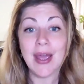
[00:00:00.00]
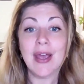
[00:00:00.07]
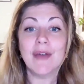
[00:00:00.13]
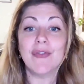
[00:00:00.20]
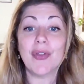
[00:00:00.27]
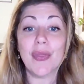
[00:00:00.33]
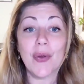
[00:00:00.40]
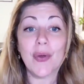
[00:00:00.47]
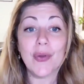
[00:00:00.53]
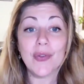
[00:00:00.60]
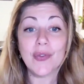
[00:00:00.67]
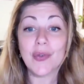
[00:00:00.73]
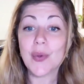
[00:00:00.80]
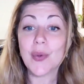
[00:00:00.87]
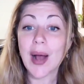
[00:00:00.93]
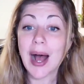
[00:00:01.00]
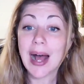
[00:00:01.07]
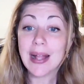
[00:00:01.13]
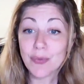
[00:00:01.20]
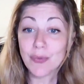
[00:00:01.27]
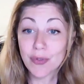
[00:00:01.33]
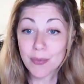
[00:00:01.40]
For those who
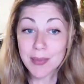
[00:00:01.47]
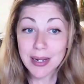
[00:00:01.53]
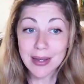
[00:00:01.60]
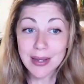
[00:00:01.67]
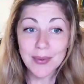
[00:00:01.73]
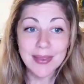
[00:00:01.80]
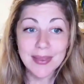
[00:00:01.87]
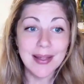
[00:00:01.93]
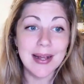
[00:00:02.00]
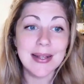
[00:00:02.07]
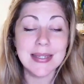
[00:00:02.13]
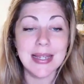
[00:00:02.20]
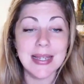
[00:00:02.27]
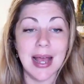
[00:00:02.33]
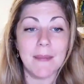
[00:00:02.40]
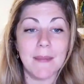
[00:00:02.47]
aren't familiar with us,